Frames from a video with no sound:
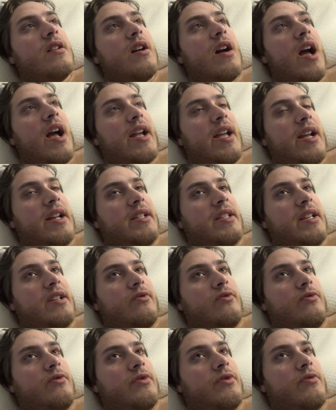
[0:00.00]
I can't say
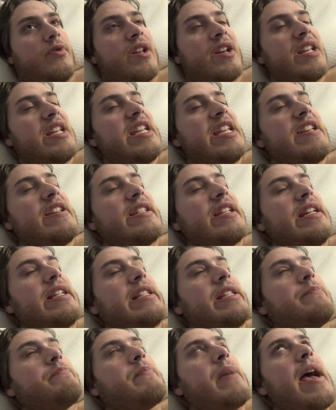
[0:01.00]
who's who. And it
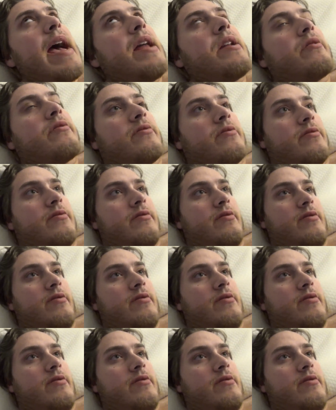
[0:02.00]
doesn't matter.